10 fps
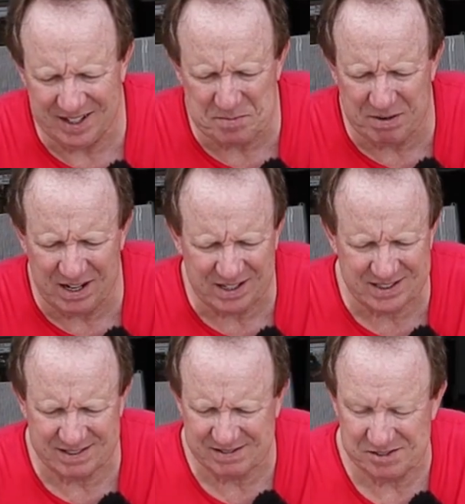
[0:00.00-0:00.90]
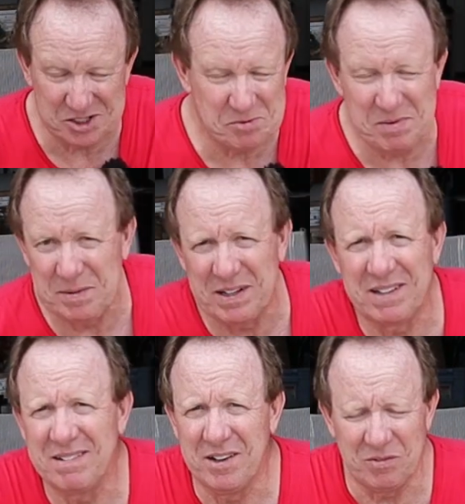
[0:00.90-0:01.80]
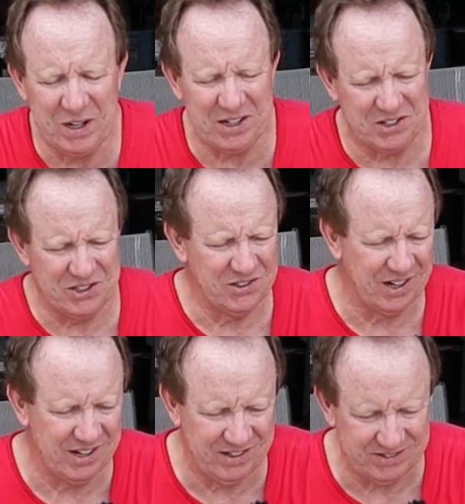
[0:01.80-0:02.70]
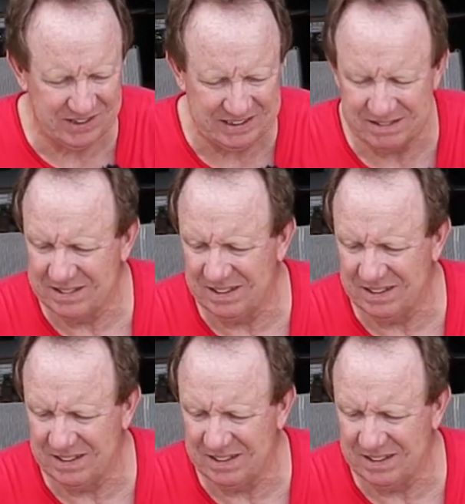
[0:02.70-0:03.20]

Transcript: in a box, maybe a week or 2 ago and went,